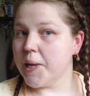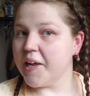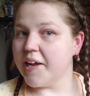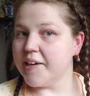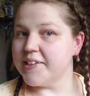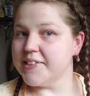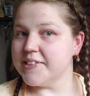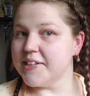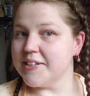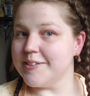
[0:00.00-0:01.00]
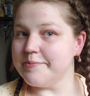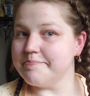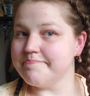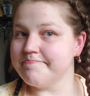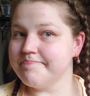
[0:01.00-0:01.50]
And
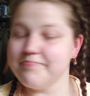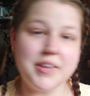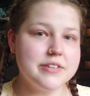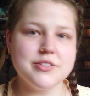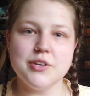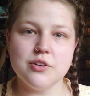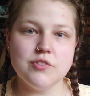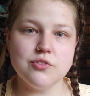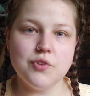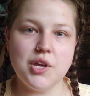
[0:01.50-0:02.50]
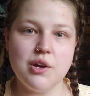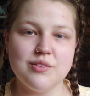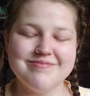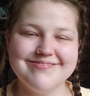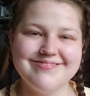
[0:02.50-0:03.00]
that's the end of this
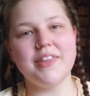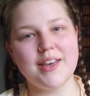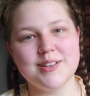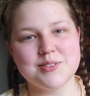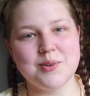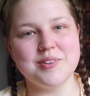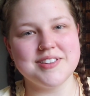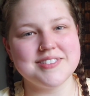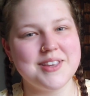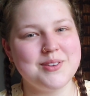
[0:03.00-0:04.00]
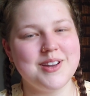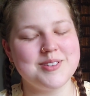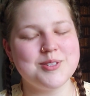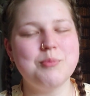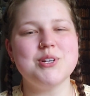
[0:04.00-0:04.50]
video. As always, thank you
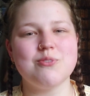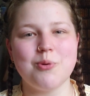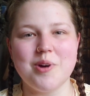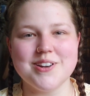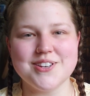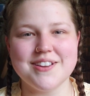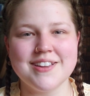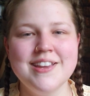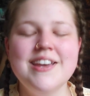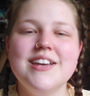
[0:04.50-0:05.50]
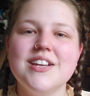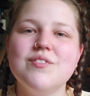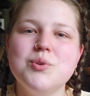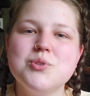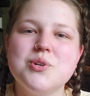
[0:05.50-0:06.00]
guys so much for watching.
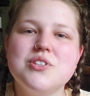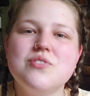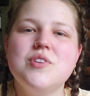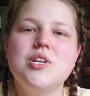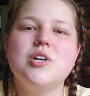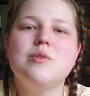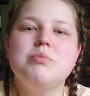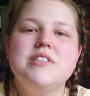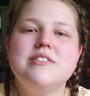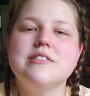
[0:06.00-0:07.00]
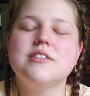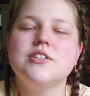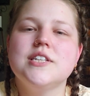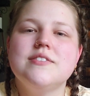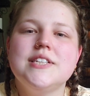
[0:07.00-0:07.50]
If you enjoyed this video, please
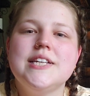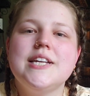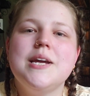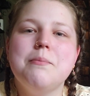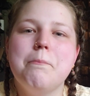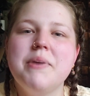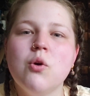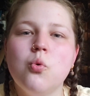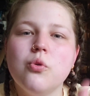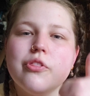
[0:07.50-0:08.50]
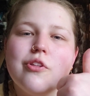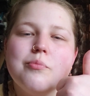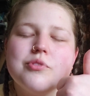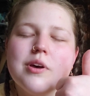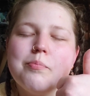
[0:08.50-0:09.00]
consider giving it a big ol'
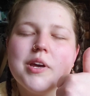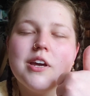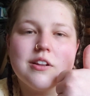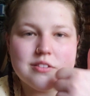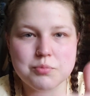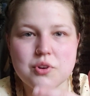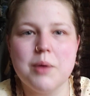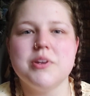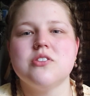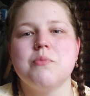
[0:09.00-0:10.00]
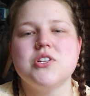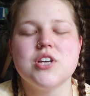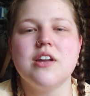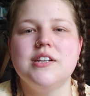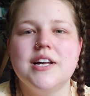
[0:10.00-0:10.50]
thumbs up and subscribing to my
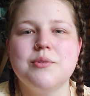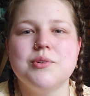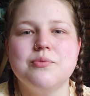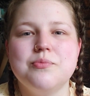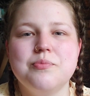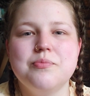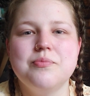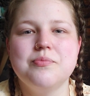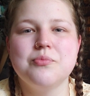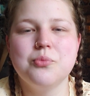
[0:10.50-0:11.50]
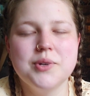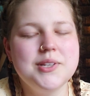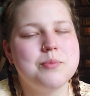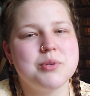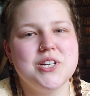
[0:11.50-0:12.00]
channel. I would
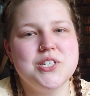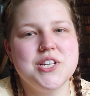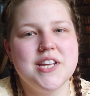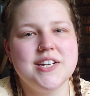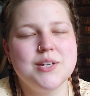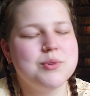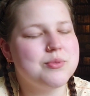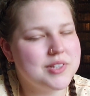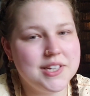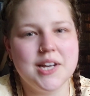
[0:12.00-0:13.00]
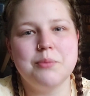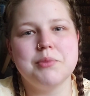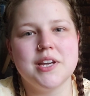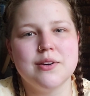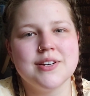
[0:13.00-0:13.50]
really appreciate it. It would really help
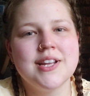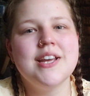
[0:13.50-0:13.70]
me out.